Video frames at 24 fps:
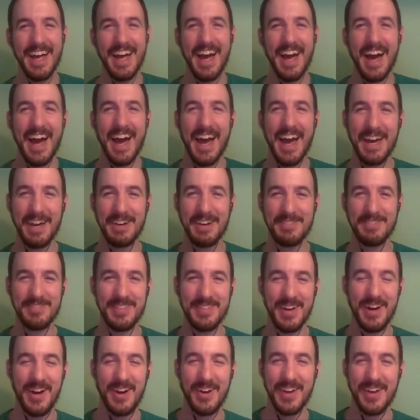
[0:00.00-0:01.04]

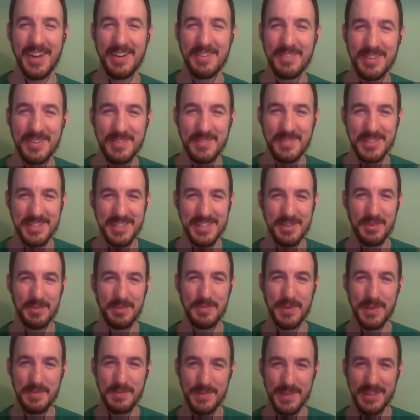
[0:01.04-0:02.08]
Okay, we'll see what
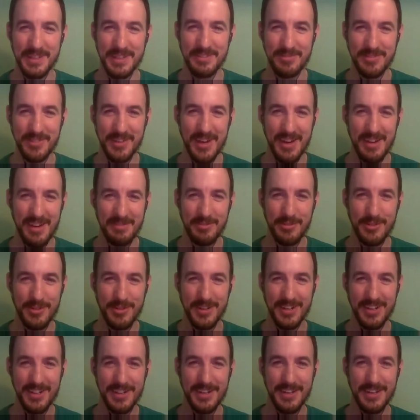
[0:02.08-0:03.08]
people have gone for.